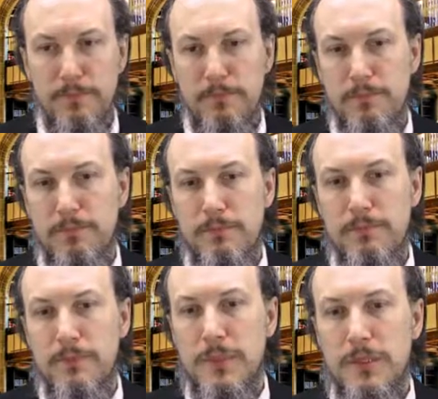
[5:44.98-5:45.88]

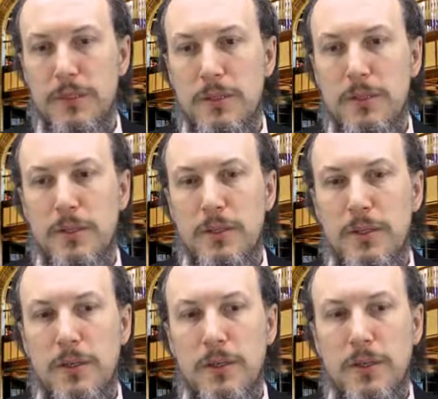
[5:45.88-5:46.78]
Nothing is said.